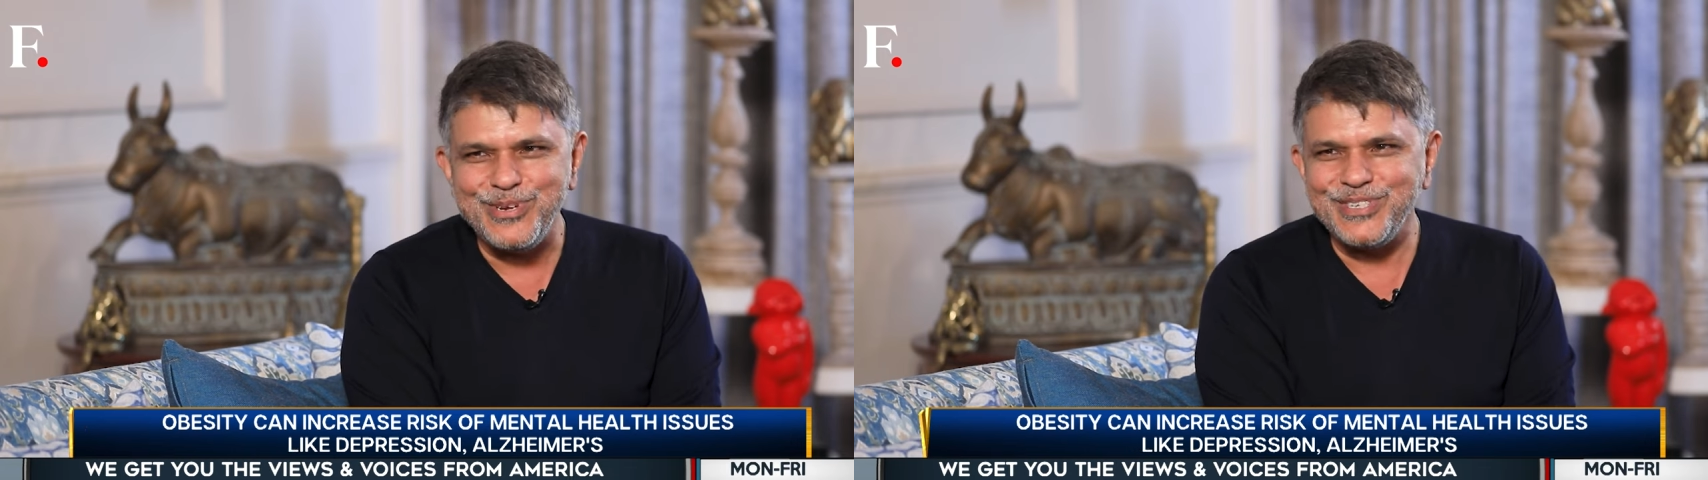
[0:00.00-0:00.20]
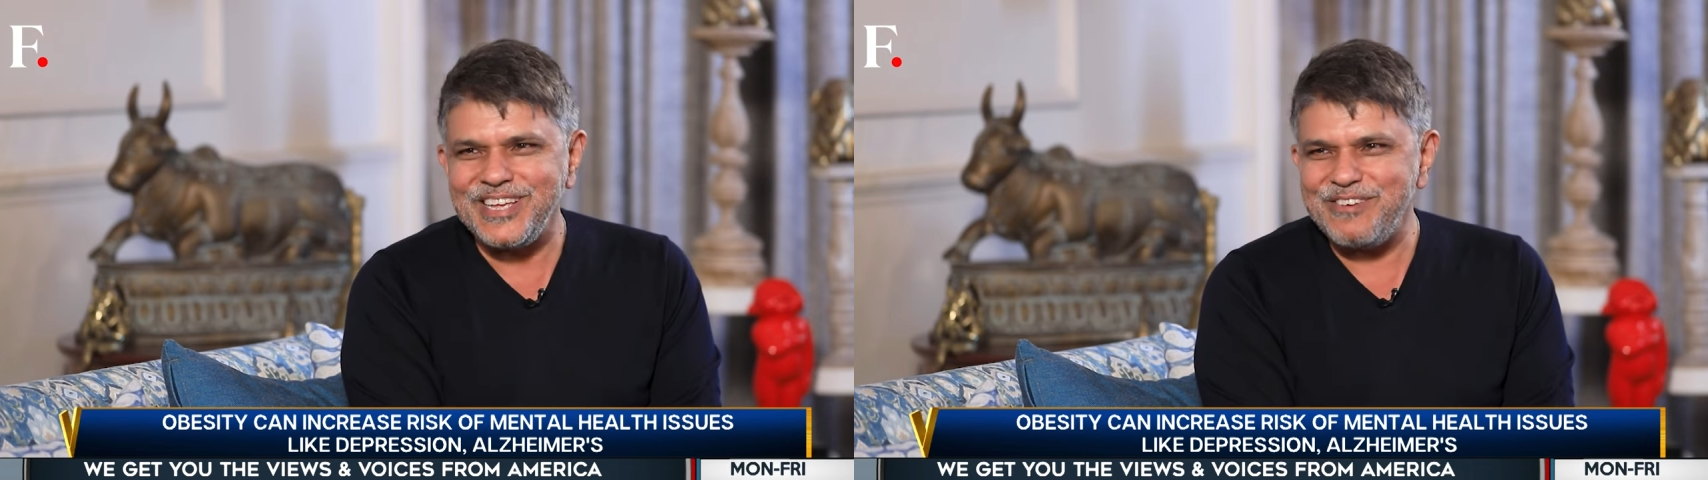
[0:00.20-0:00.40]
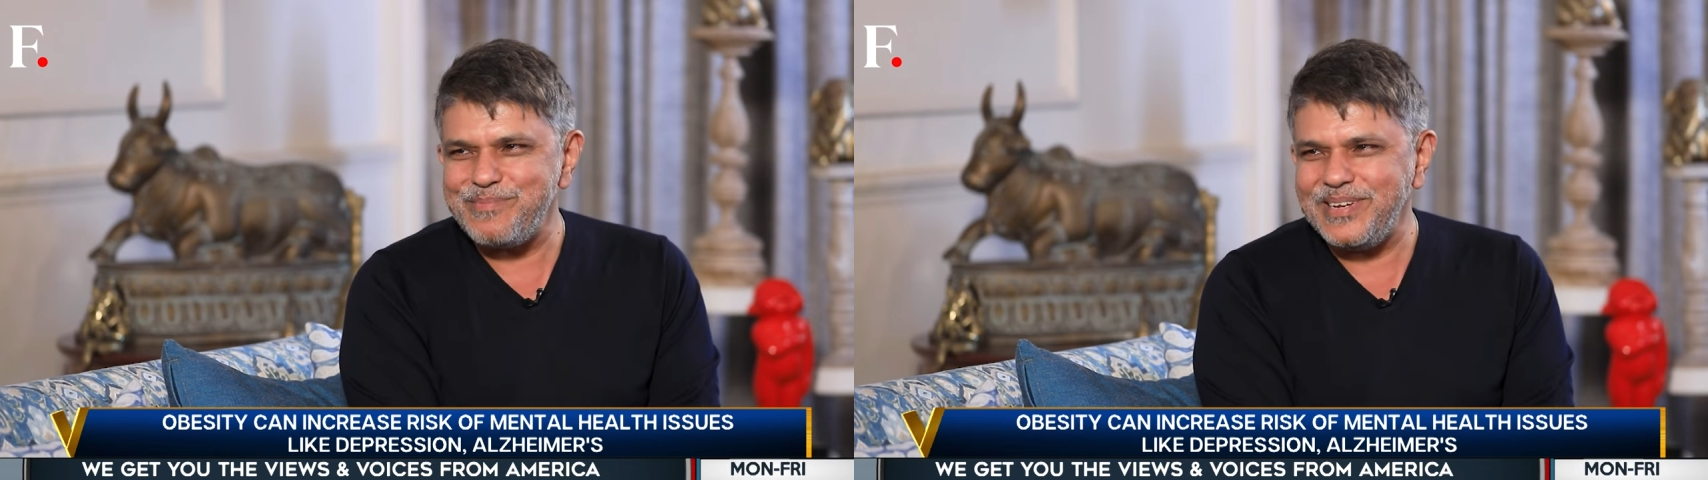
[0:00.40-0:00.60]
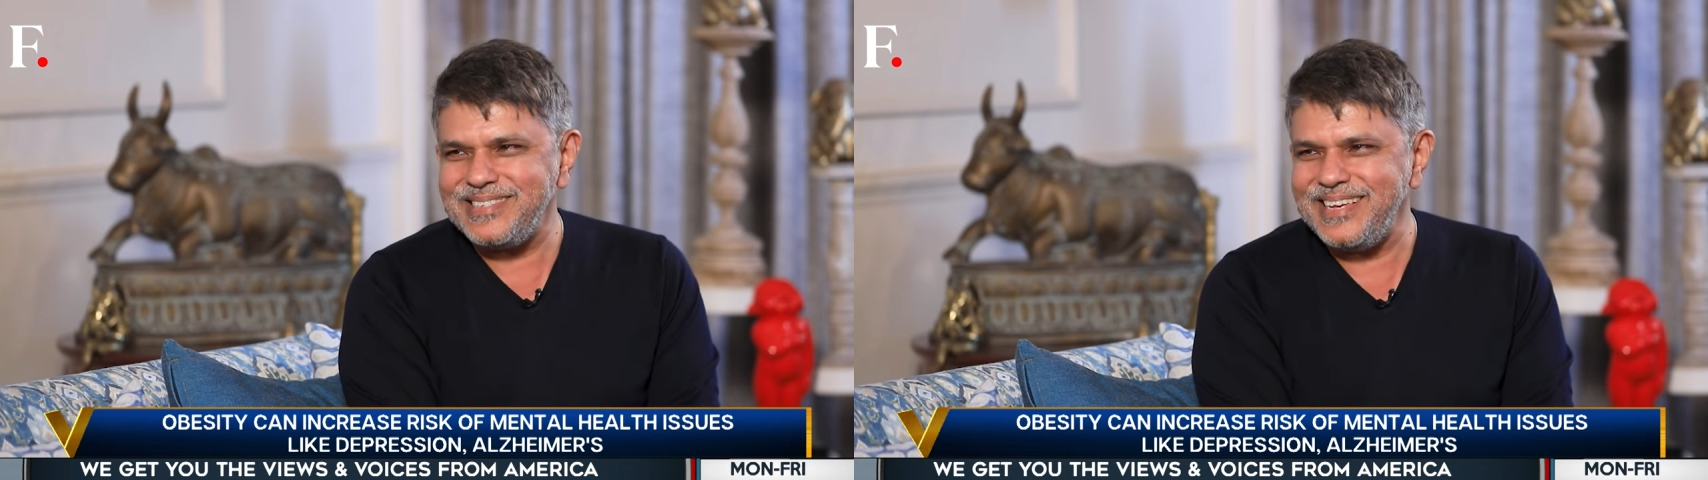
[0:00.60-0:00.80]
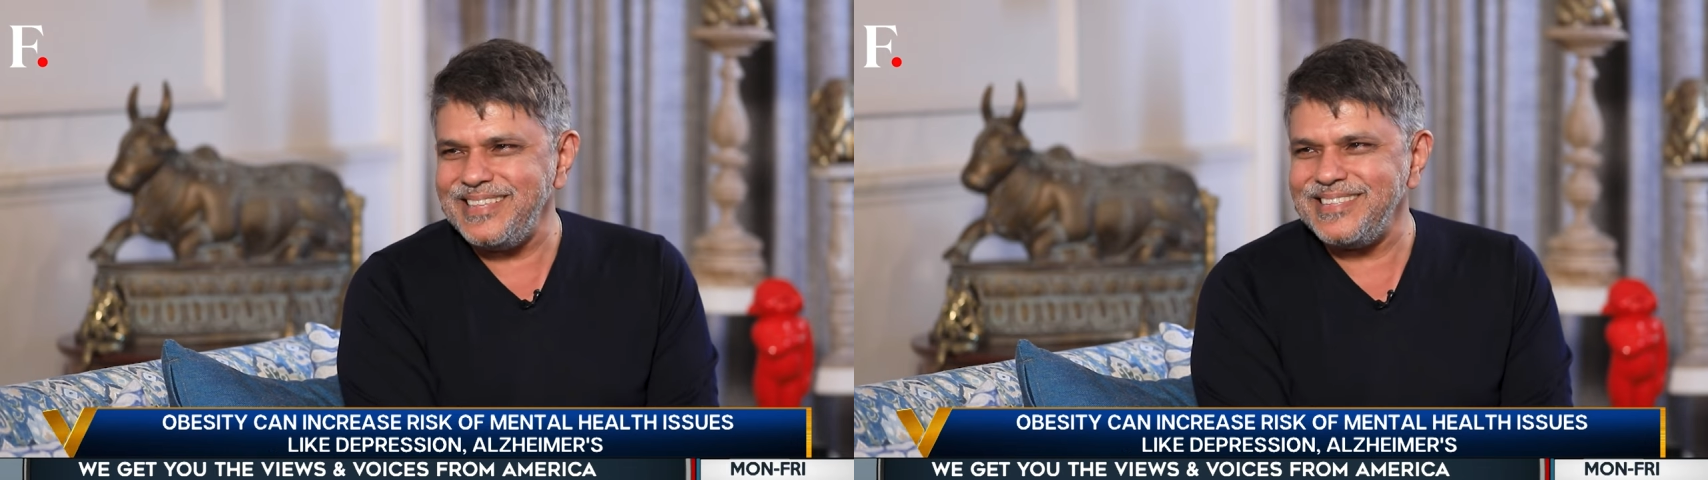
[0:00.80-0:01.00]
yourself by
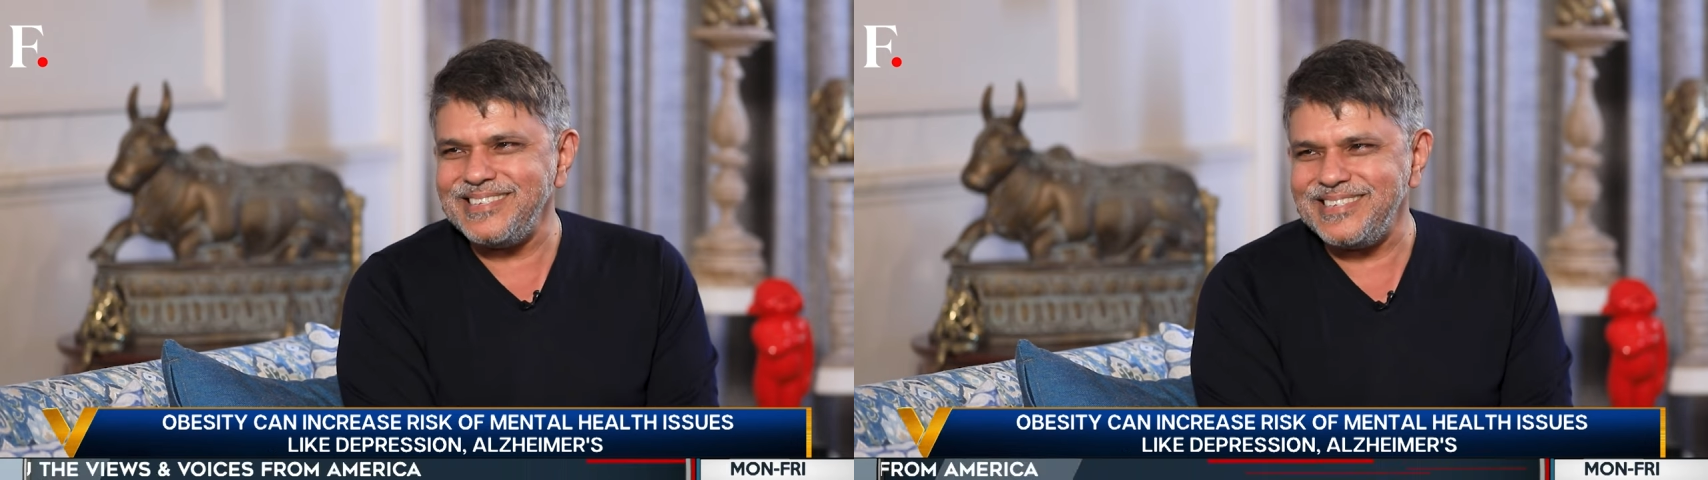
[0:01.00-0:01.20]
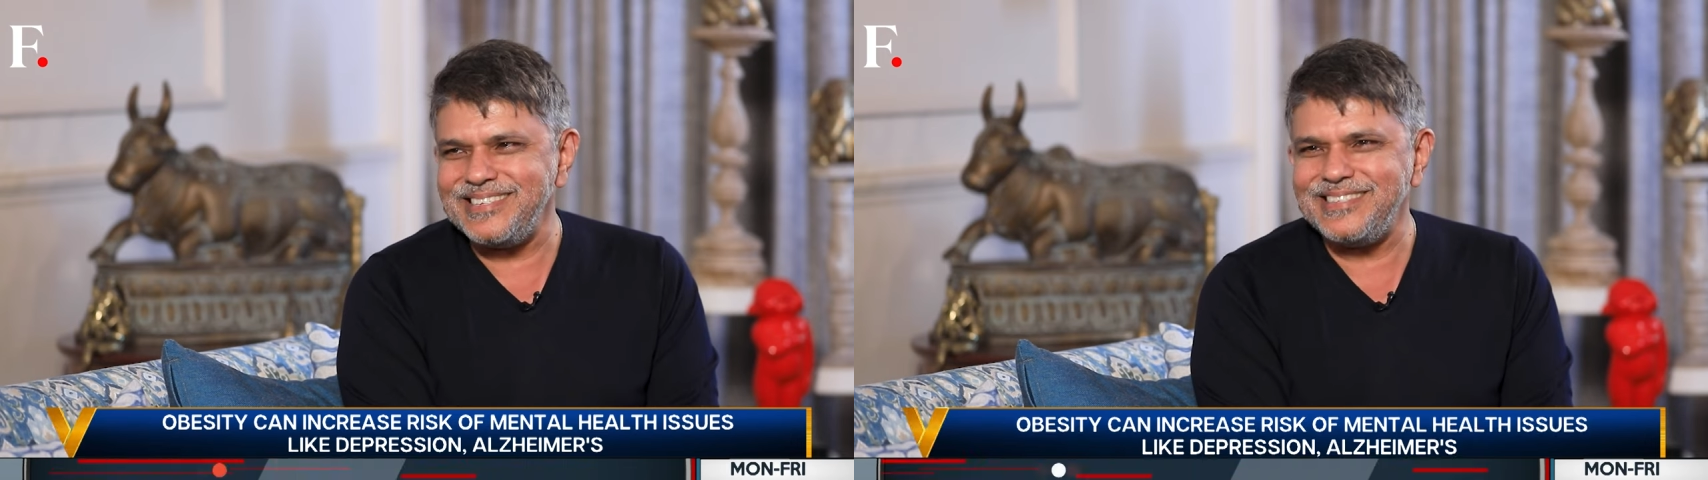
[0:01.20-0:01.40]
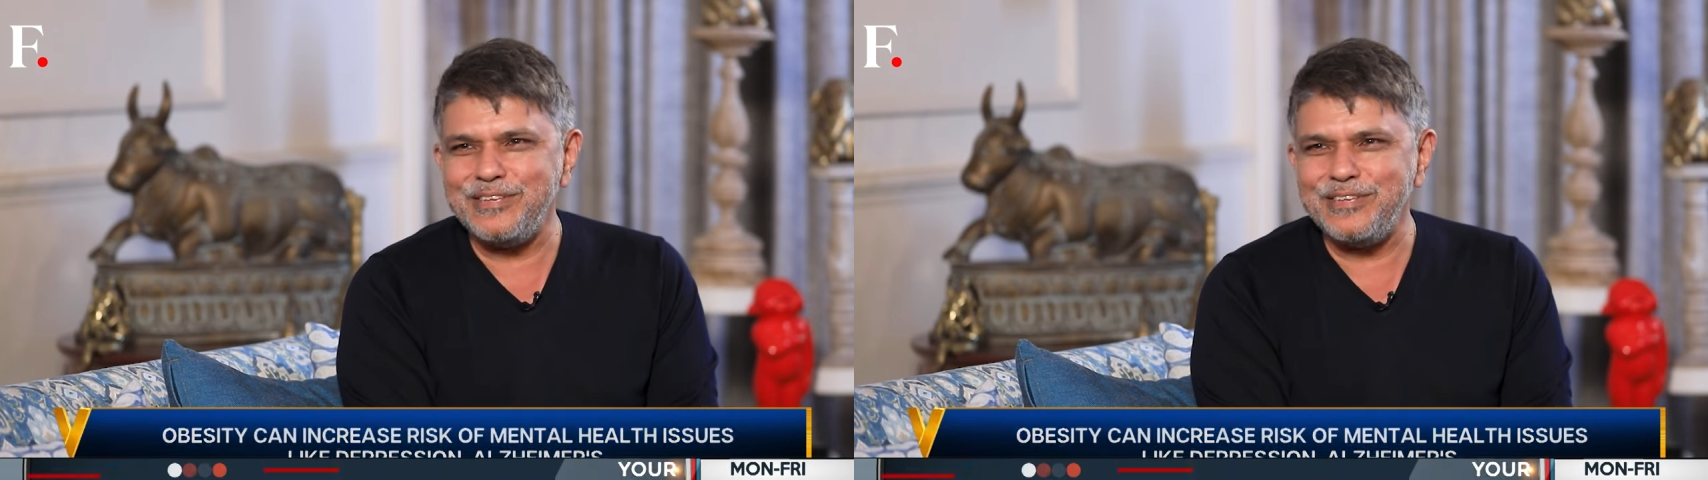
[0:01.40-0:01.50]
saying this is